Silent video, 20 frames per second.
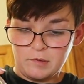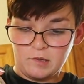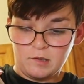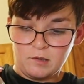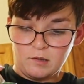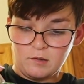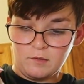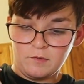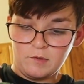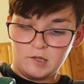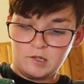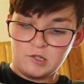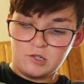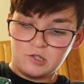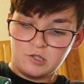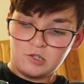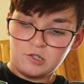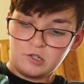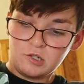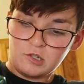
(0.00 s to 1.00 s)
Of
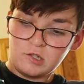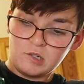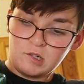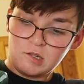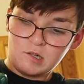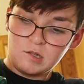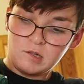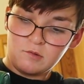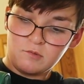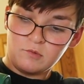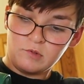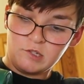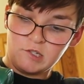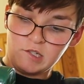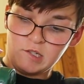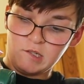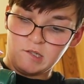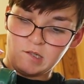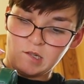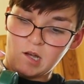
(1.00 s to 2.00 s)
sugar, which
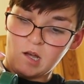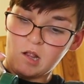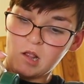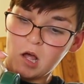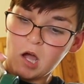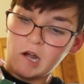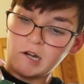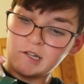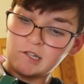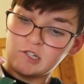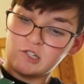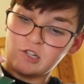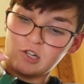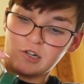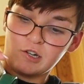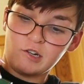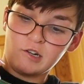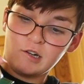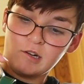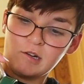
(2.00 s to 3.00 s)
is a lot of
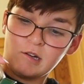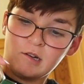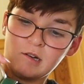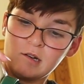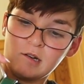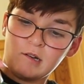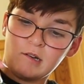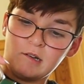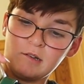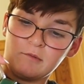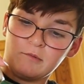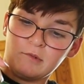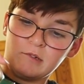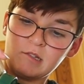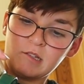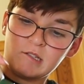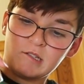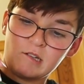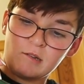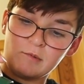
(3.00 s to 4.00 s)
sugar. I didn't
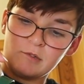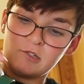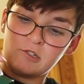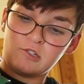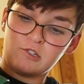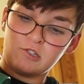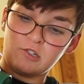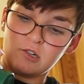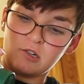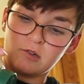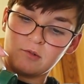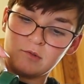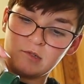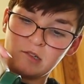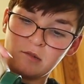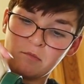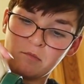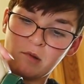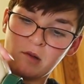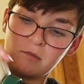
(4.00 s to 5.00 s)
realize how much sugar was
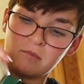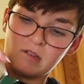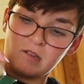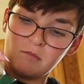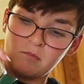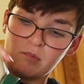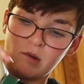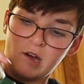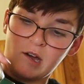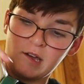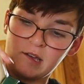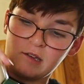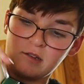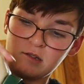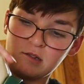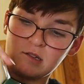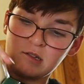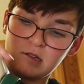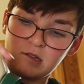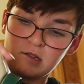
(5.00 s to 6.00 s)
in pumpkin pie.
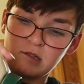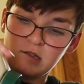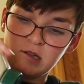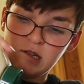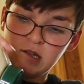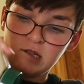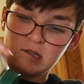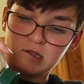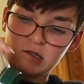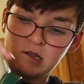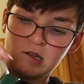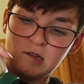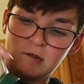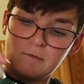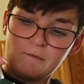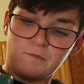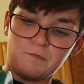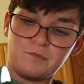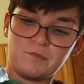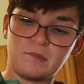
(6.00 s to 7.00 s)
Goodness.
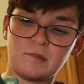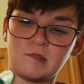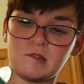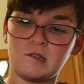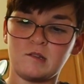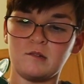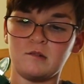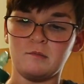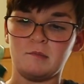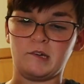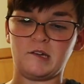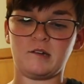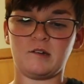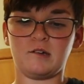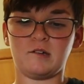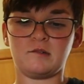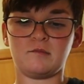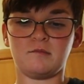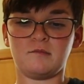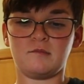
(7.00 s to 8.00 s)
Oh my
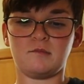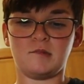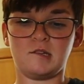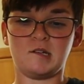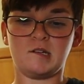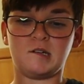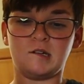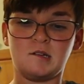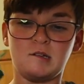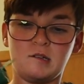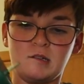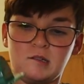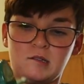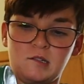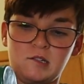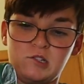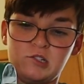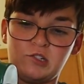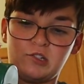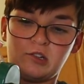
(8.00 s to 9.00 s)

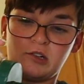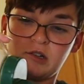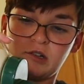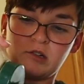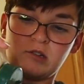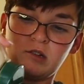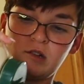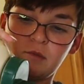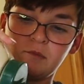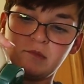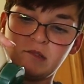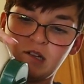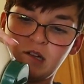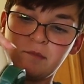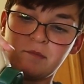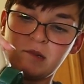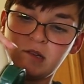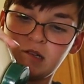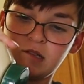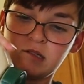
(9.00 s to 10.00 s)
god. The sugar clumps
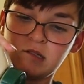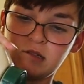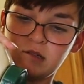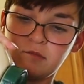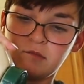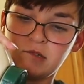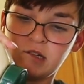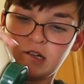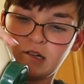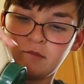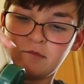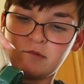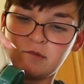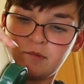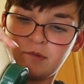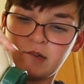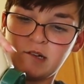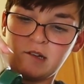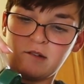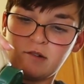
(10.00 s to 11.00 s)
up sometimes
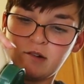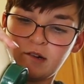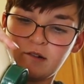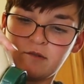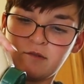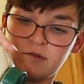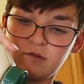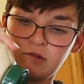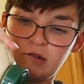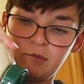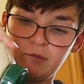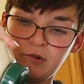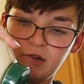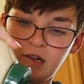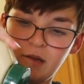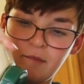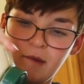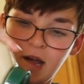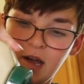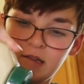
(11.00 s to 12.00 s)
pretty rough or
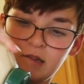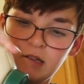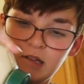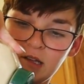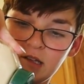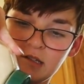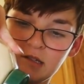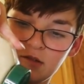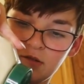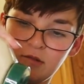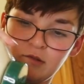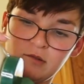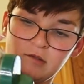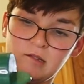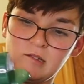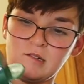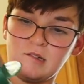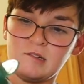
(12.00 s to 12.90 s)
pretty badly, so